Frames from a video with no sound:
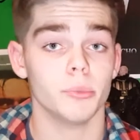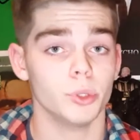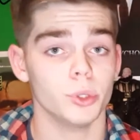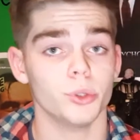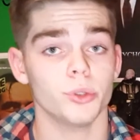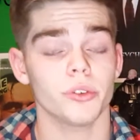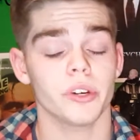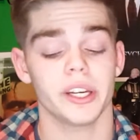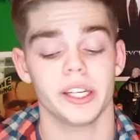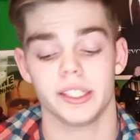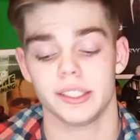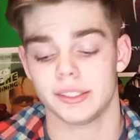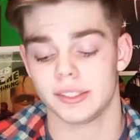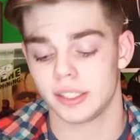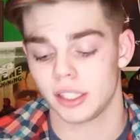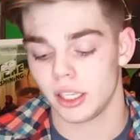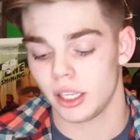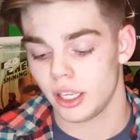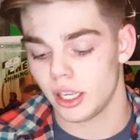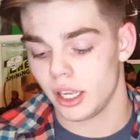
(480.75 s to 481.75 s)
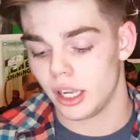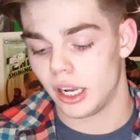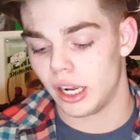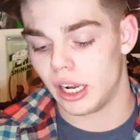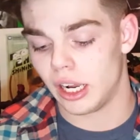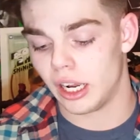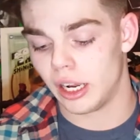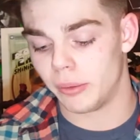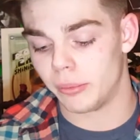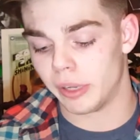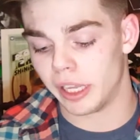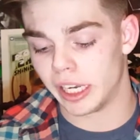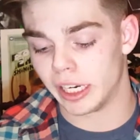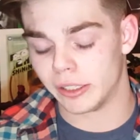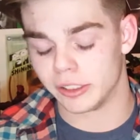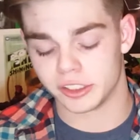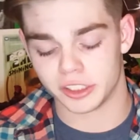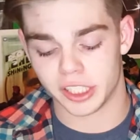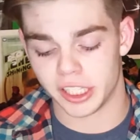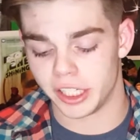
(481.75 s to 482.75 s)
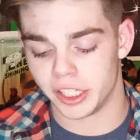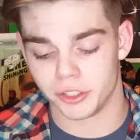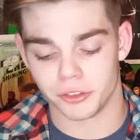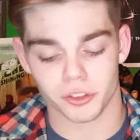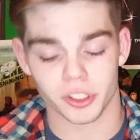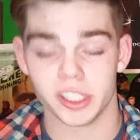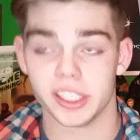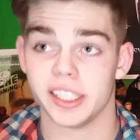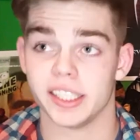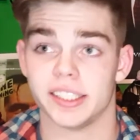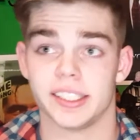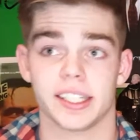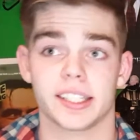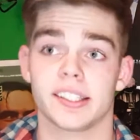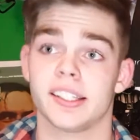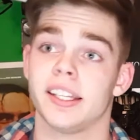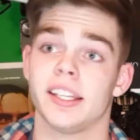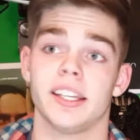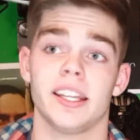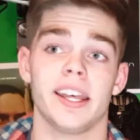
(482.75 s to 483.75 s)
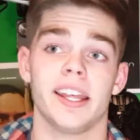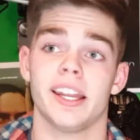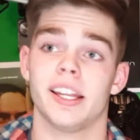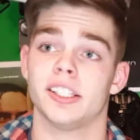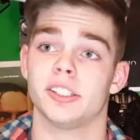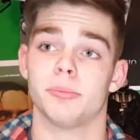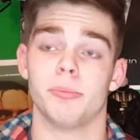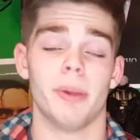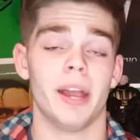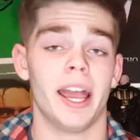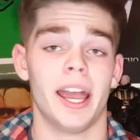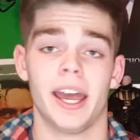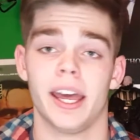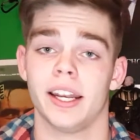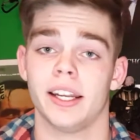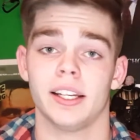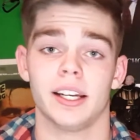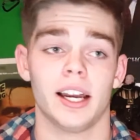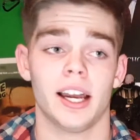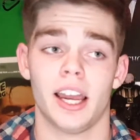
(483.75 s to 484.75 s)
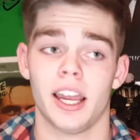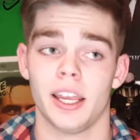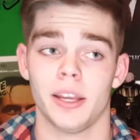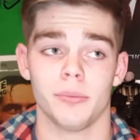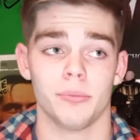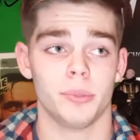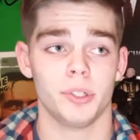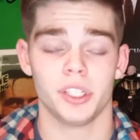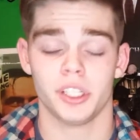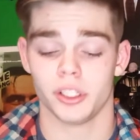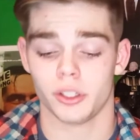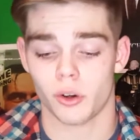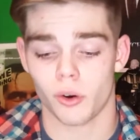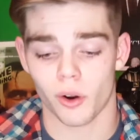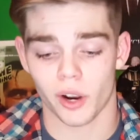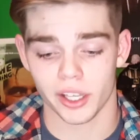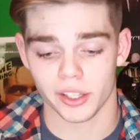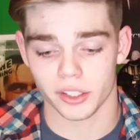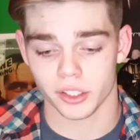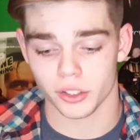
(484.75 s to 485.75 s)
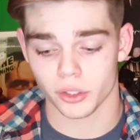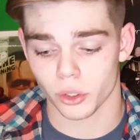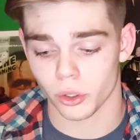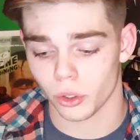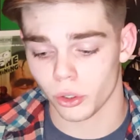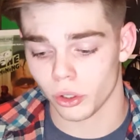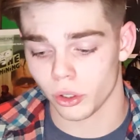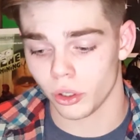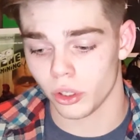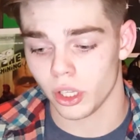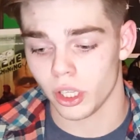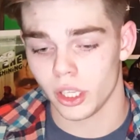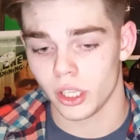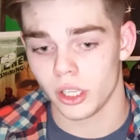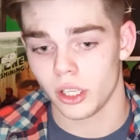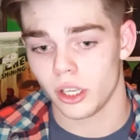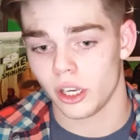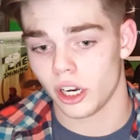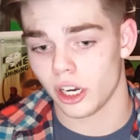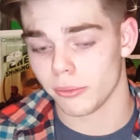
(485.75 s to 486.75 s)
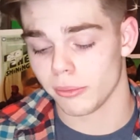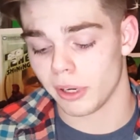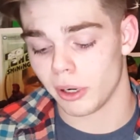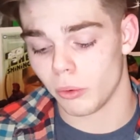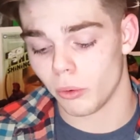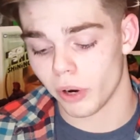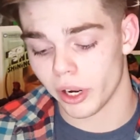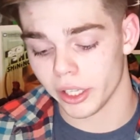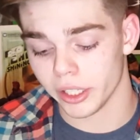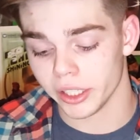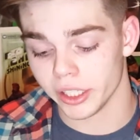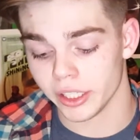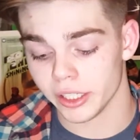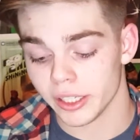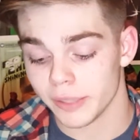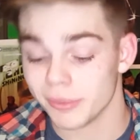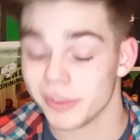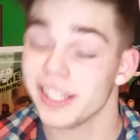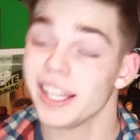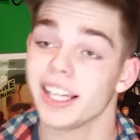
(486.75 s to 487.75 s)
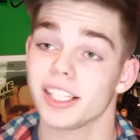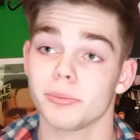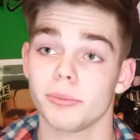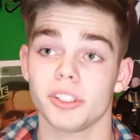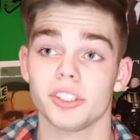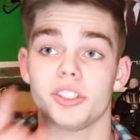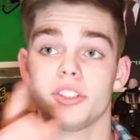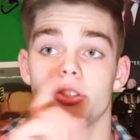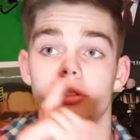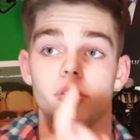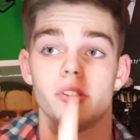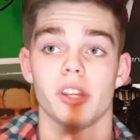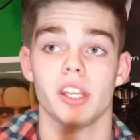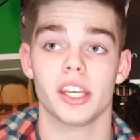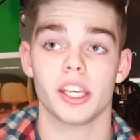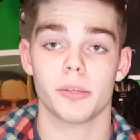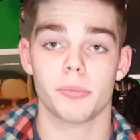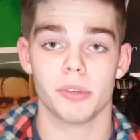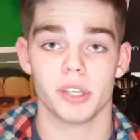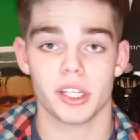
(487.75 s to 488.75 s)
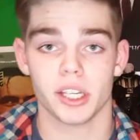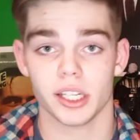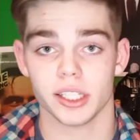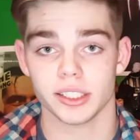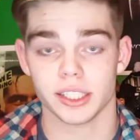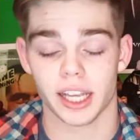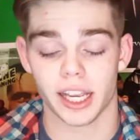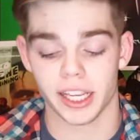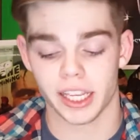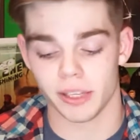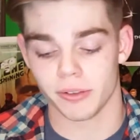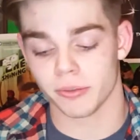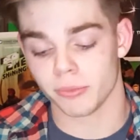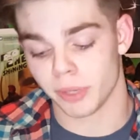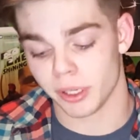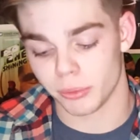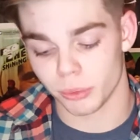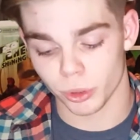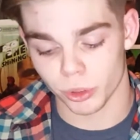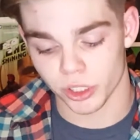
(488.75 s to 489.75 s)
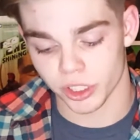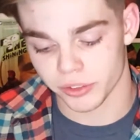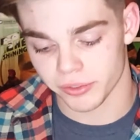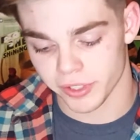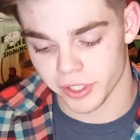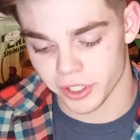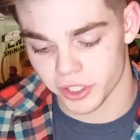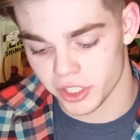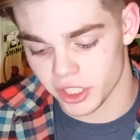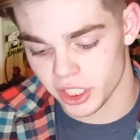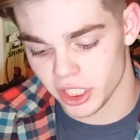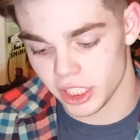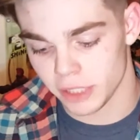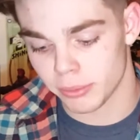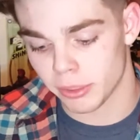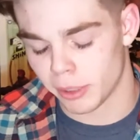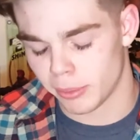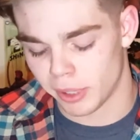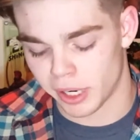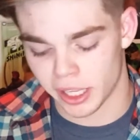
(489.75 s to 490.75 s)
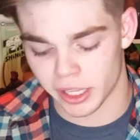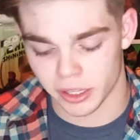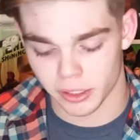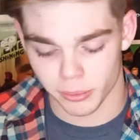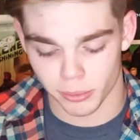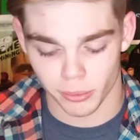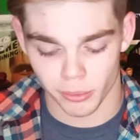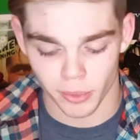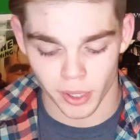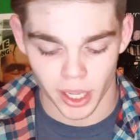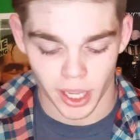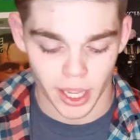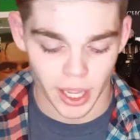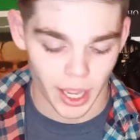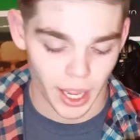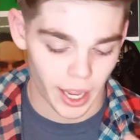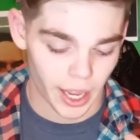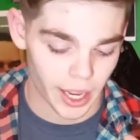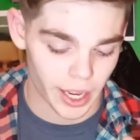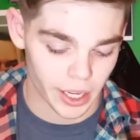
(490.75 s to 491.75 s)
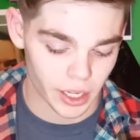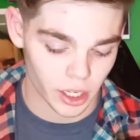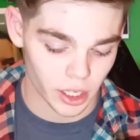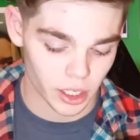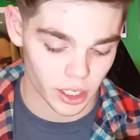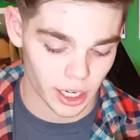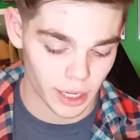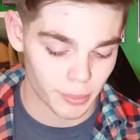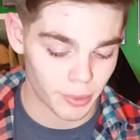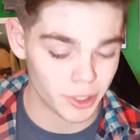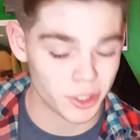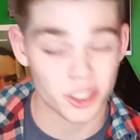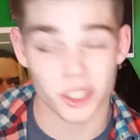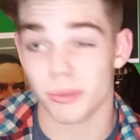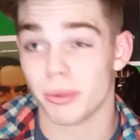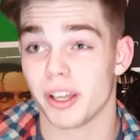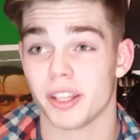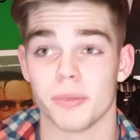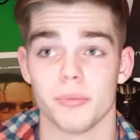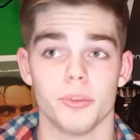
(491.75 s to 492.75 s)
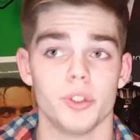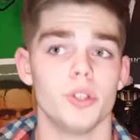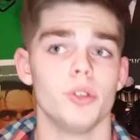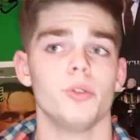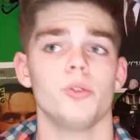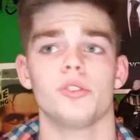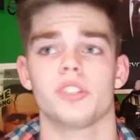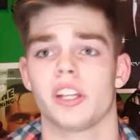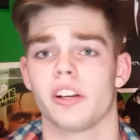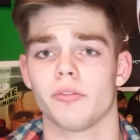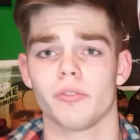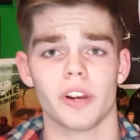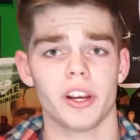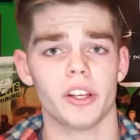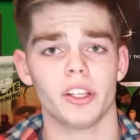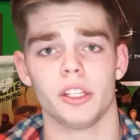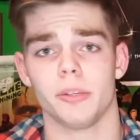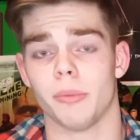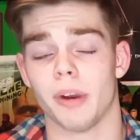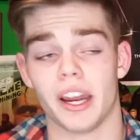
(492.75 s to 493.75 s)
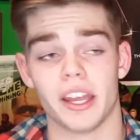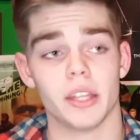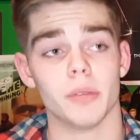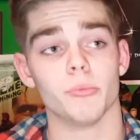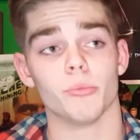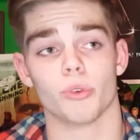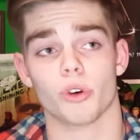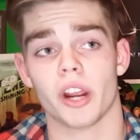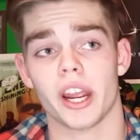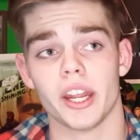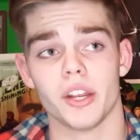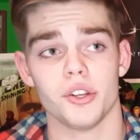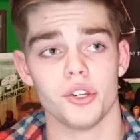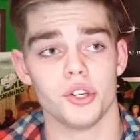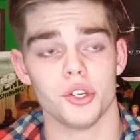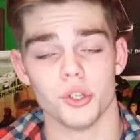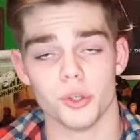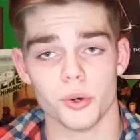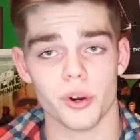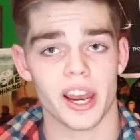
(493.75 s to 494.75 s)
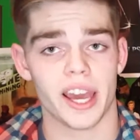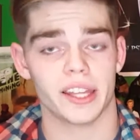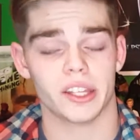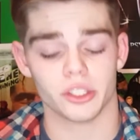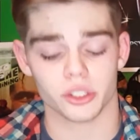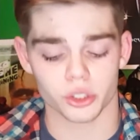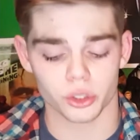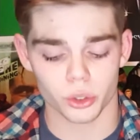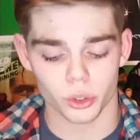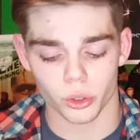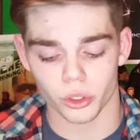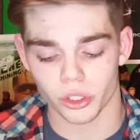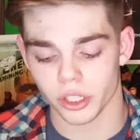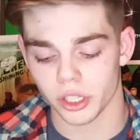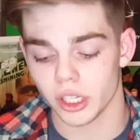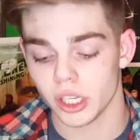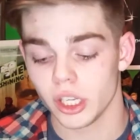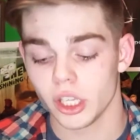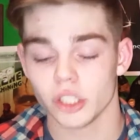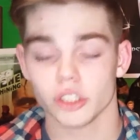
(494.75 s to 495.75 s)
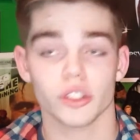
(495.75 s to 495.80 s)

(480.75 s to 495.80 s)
Blu-Rays. And it's getting really addicting, and it's bad. I am putting quite the toll on my wallet, but not as much as you think, because I get my Blu-Rays very cheap. I buy them I usually buy them used. I rarely buy them brand new at the store.